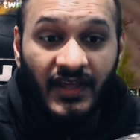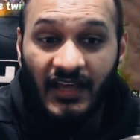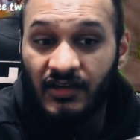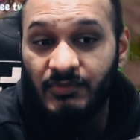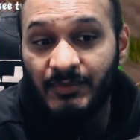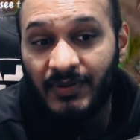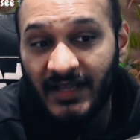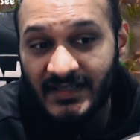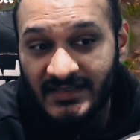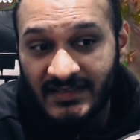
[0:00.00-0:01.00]
It could be
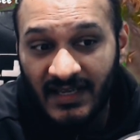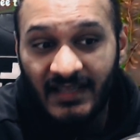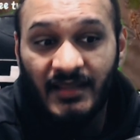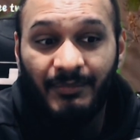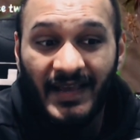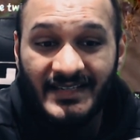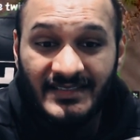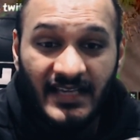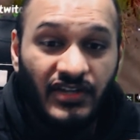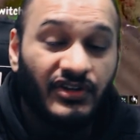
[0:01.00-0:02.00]
placed in the
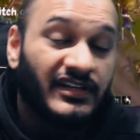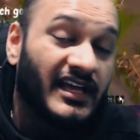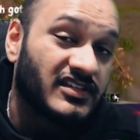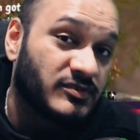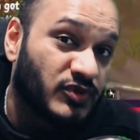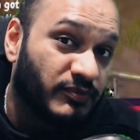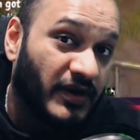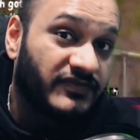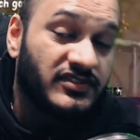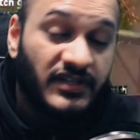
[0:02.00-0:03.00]
base and you could get a small
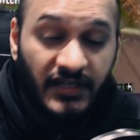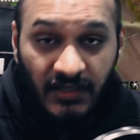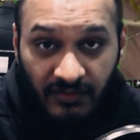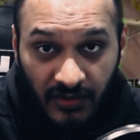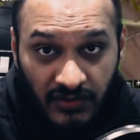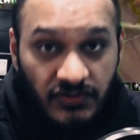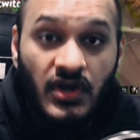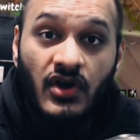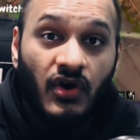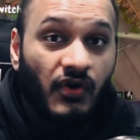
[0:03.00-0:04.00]
buff to your heroes,